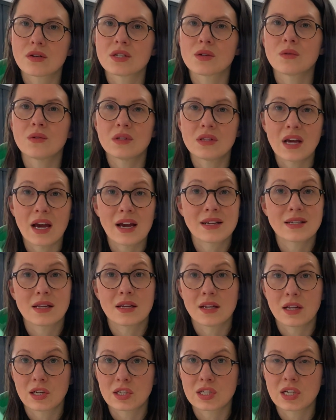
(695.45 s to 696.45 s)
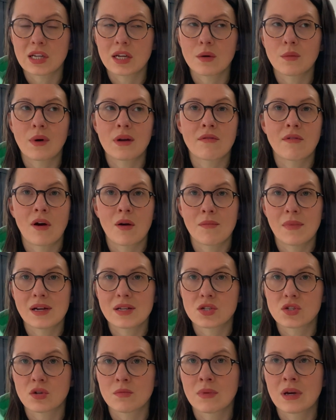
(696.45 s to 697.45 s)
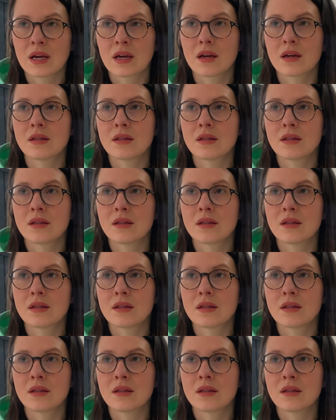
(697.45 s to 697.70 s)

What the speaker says: So yes, initially it went around my stomach,